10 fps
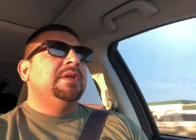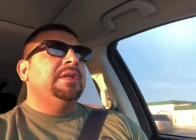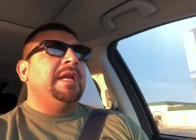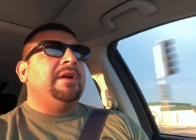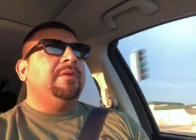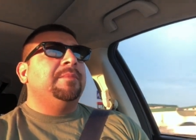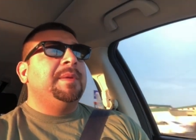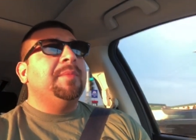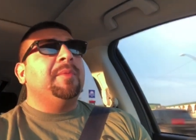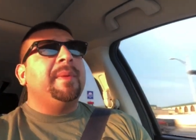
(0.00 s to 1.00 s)
Now,
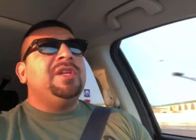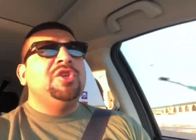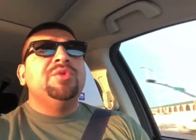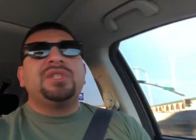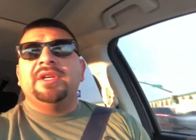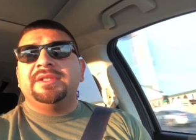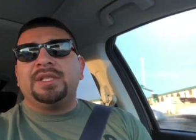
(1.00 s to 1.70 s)
people may use guns